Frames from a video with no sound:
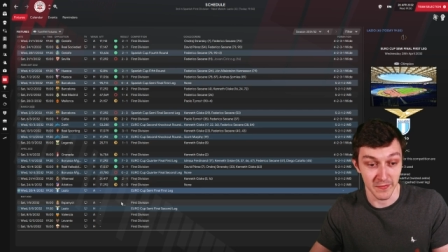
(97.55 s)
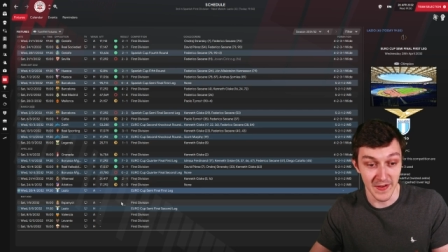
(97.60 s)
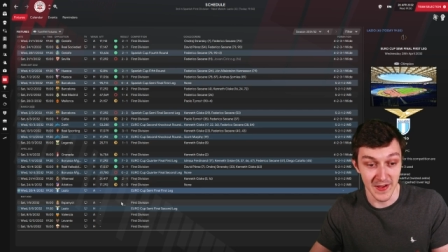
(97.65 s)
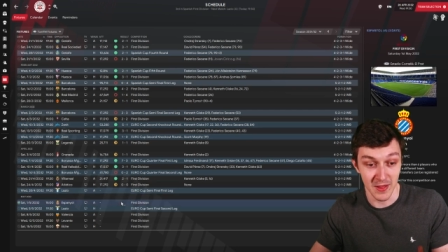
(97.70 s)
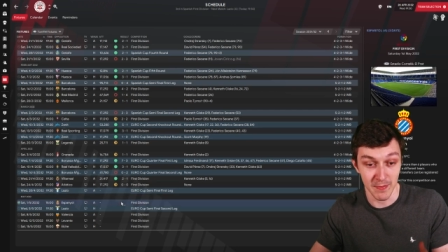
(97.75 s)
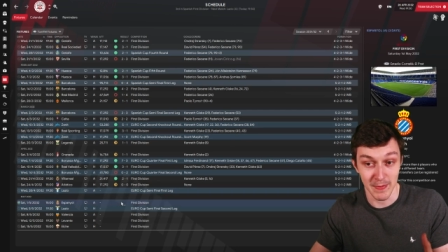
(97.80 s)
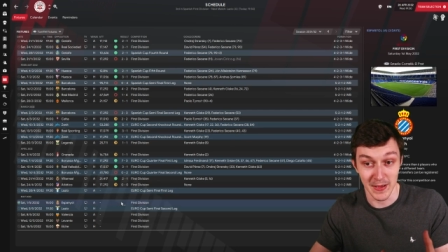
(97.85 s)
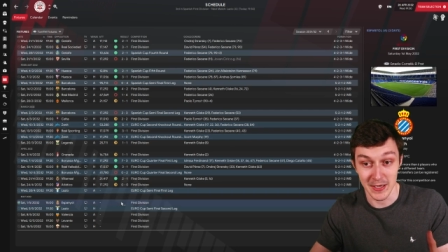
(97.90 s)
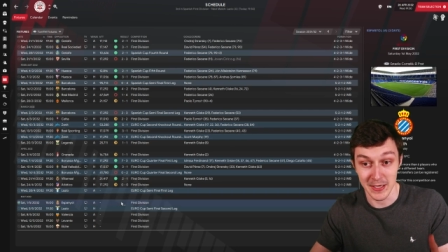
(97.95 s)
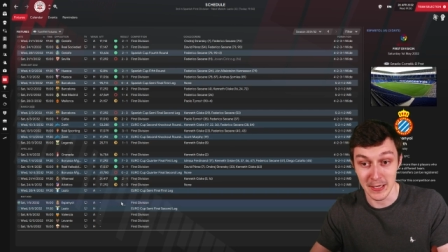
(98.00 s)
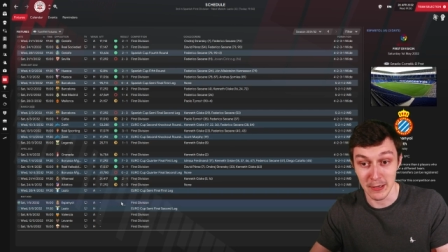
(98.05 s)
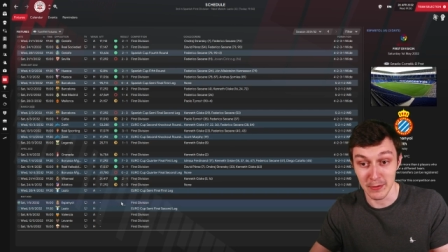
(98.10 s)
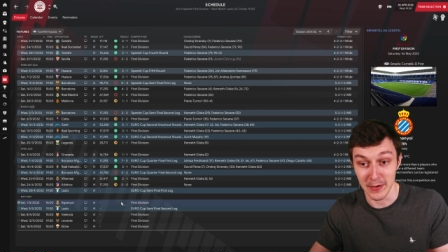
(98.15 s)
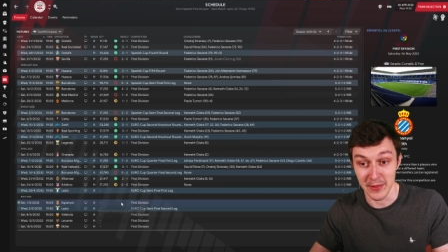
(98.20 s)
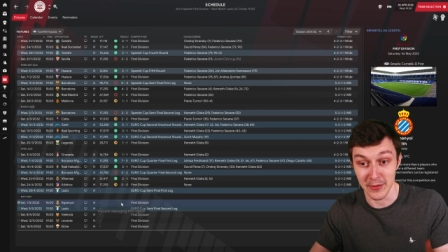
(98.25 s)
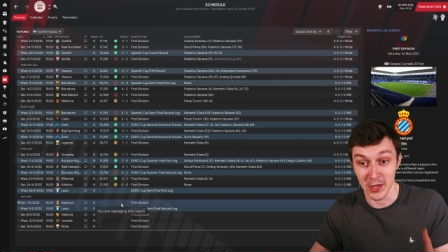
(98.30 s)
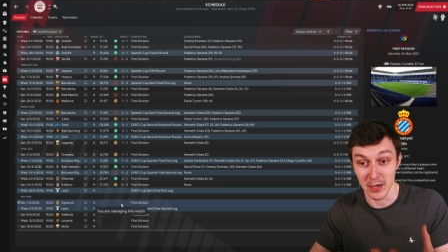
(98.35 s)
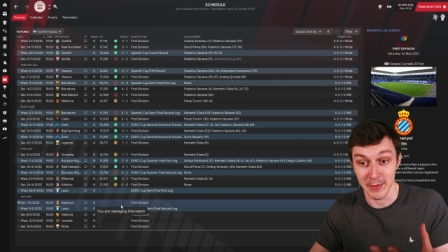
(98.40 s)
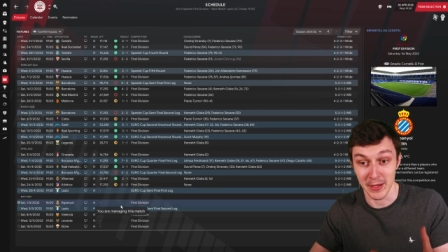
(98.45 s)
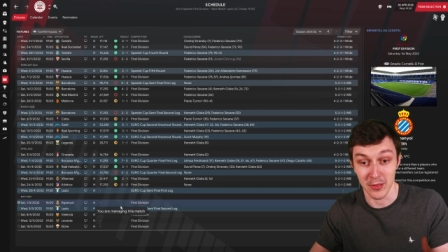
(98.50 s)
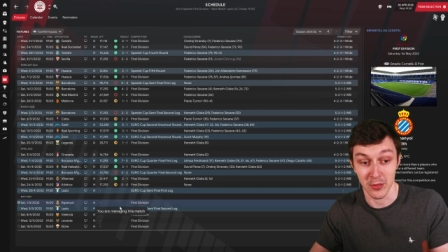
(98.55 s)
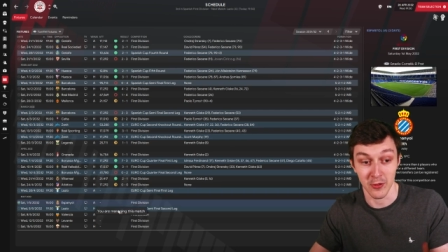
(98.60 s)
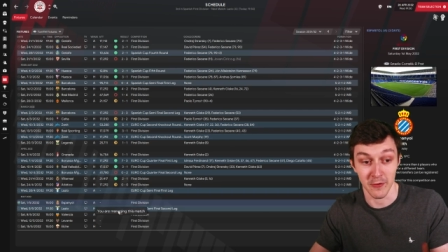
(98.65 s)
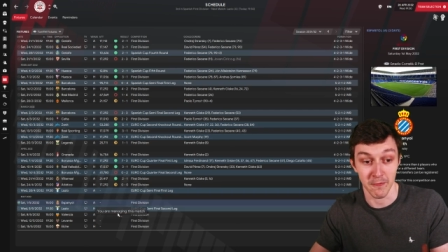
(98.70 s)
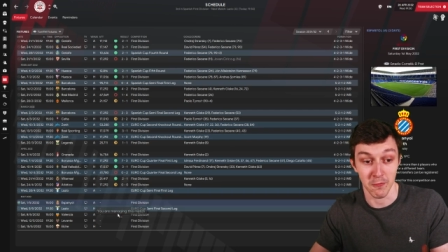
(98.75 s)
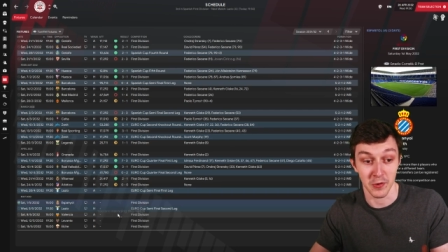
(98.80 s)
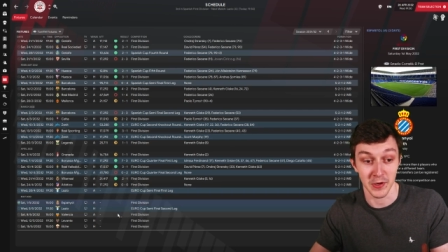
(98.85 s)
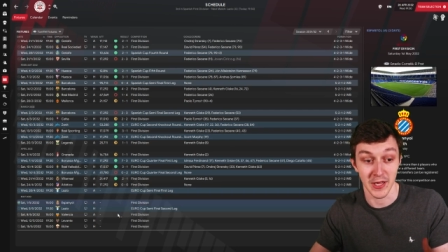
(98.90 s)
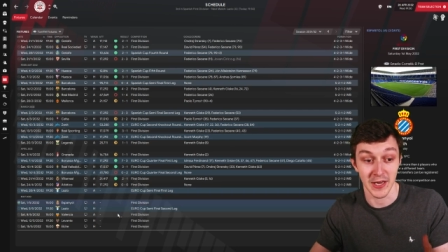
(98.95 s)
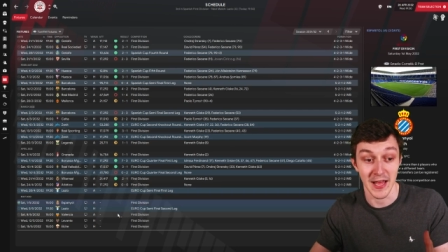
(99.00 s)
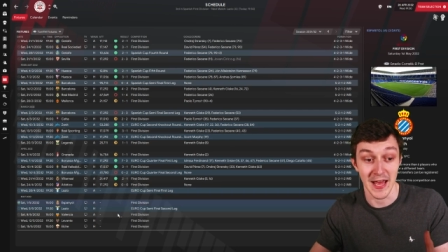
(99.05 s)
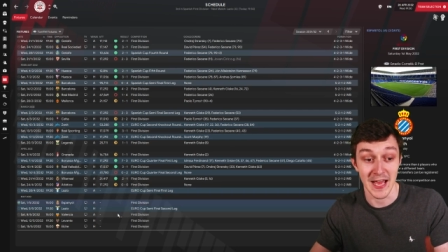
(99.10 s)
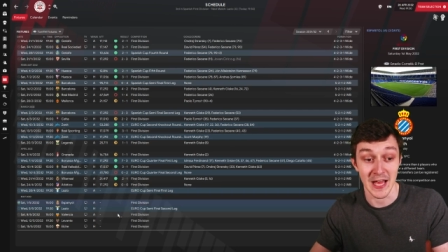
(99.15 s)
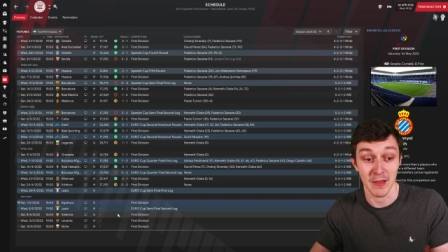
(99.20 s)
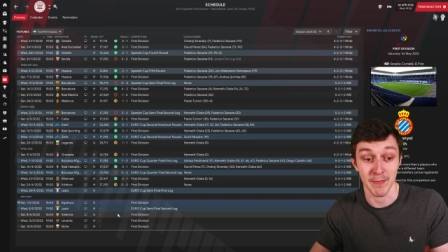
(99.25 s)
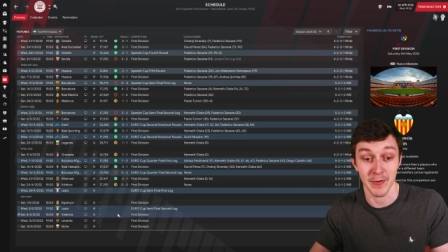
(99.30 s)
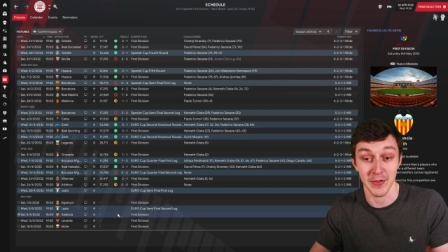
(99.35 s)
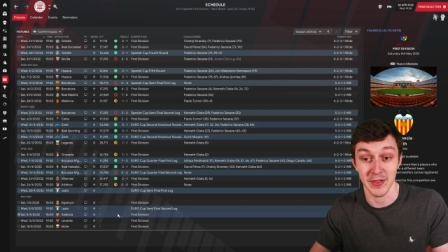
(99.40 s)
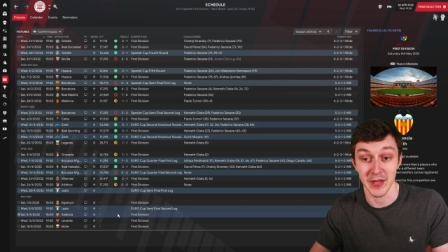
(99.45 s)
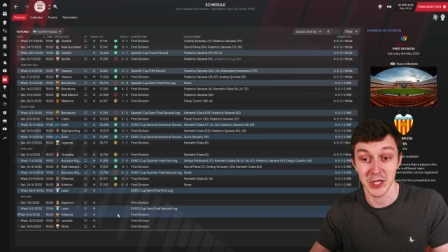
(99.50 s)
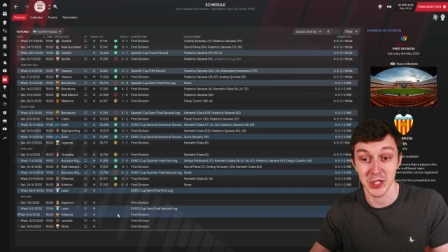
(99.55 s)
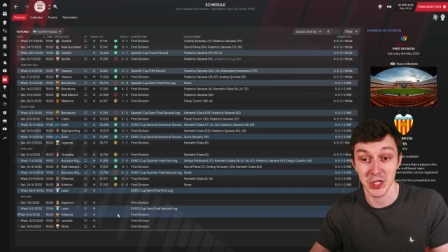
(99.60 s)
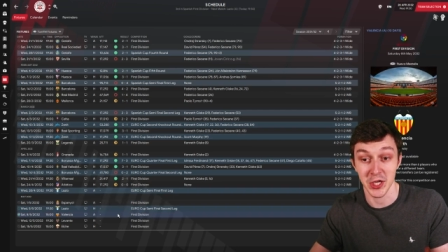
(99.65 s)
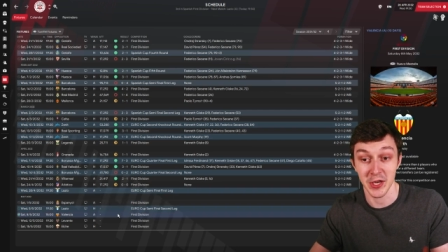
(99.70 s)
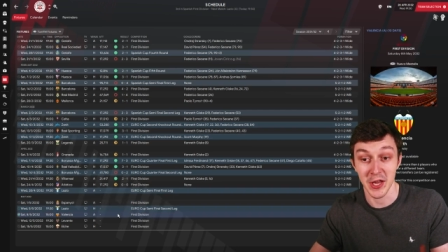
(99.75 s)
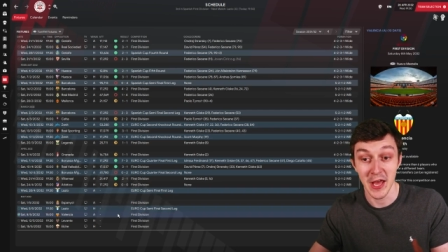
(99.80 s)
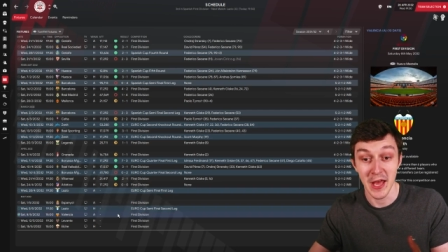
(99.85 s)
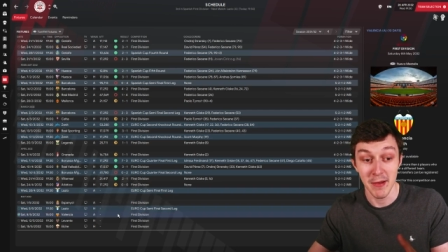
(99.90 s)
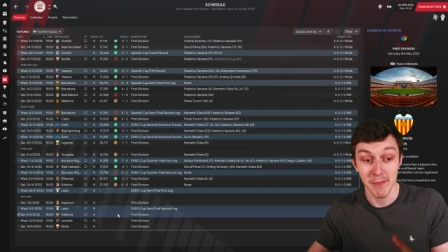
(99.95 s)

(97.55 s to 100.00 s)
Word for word: Espanyol is going to be a tough one in eighth position.